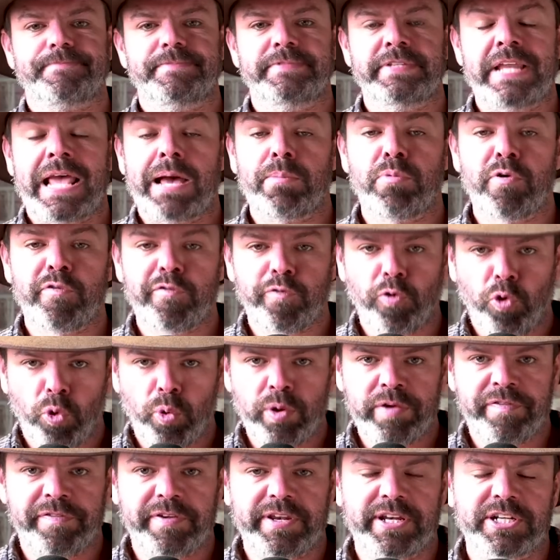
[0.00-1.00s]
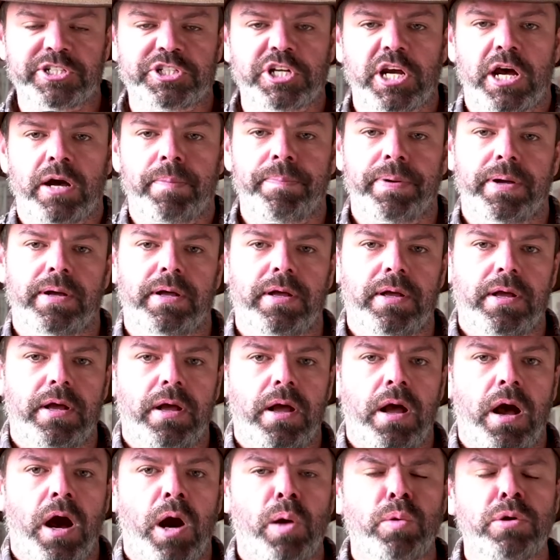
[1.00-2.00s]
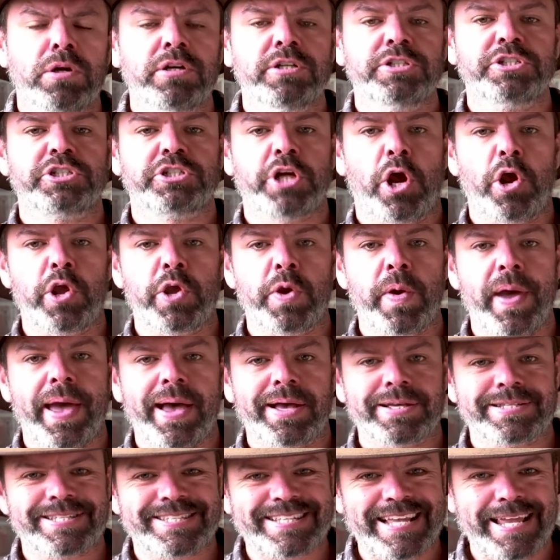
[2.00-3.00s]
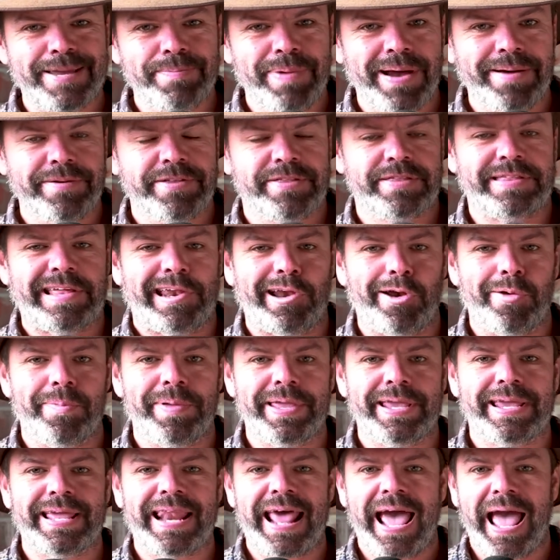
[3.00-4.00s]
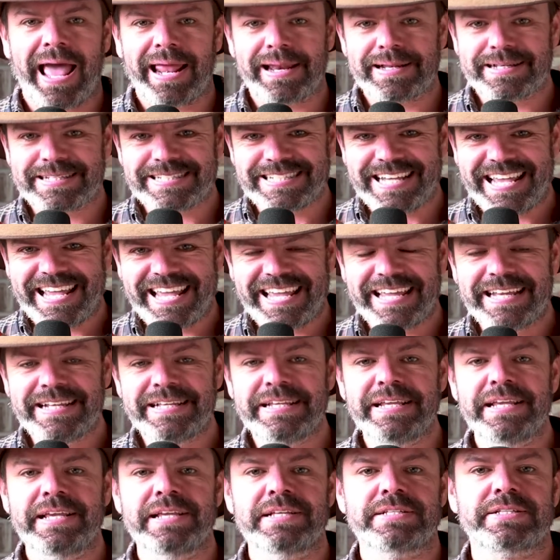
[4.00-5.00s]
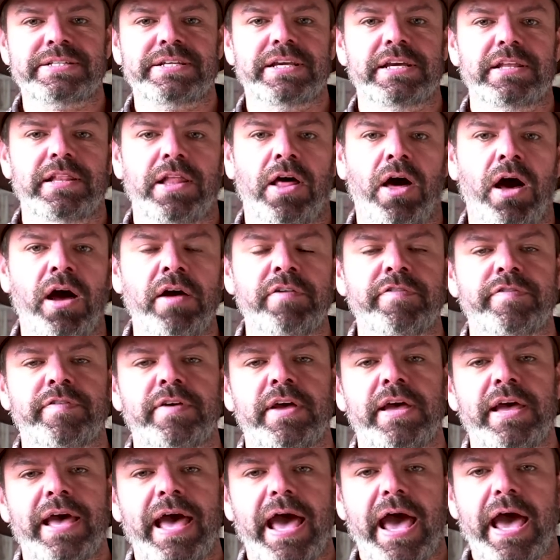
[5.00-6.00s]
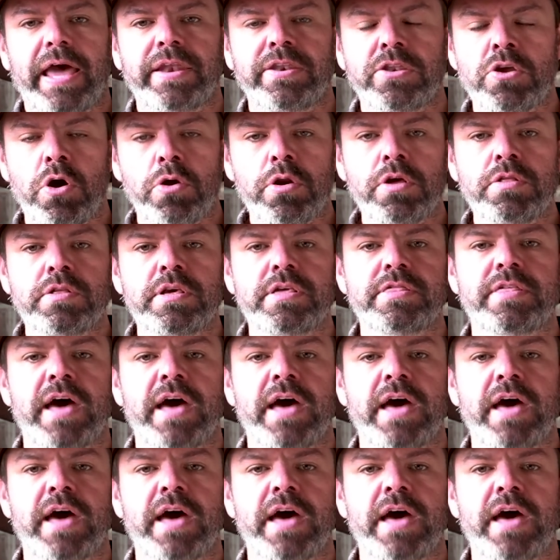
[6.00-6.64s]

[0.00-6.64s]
Now, before we finish up, I want to show you how CPAP therapy can add 10 years to your life, and not only